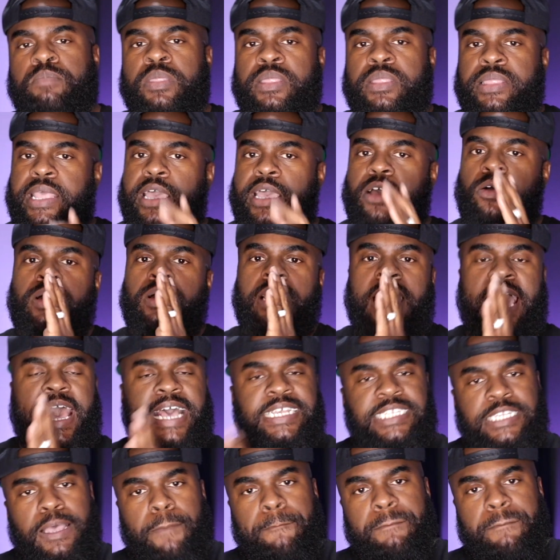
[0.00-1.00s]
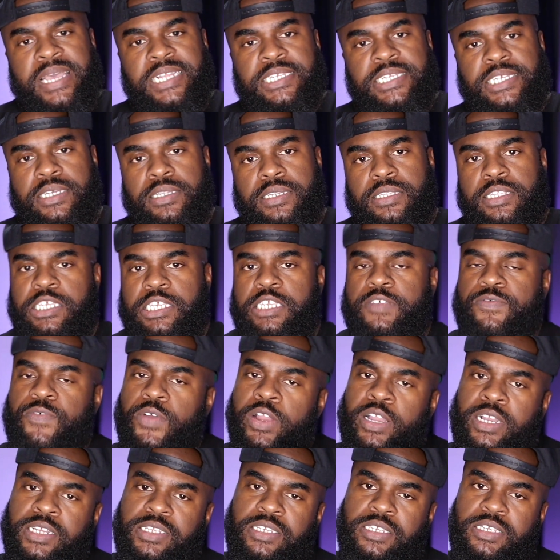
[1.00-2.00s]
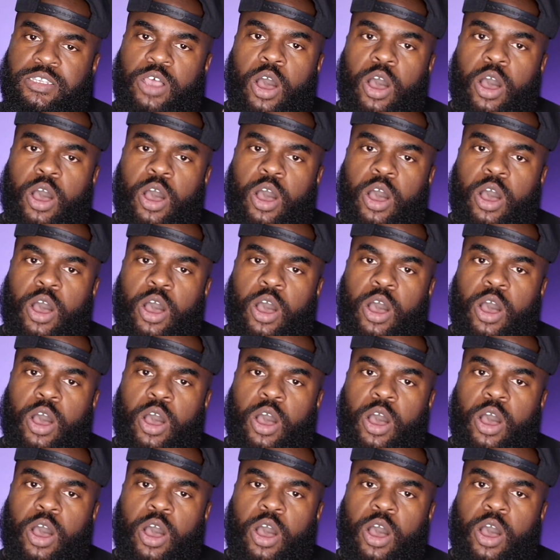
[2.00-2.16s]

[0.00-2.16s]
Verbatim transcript: Now, as I mentioned, these fragrances